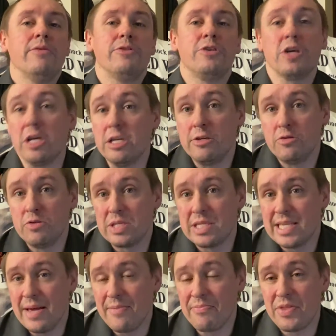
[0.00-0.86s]
They're going to do the
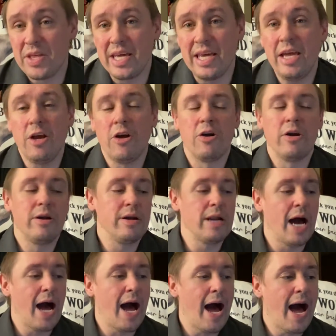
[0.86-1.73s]
same thing here,
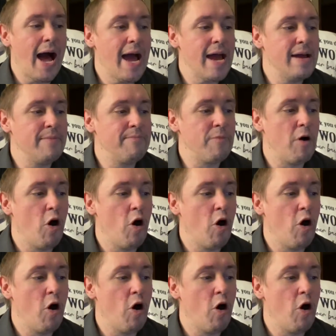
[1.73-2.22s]
and I'm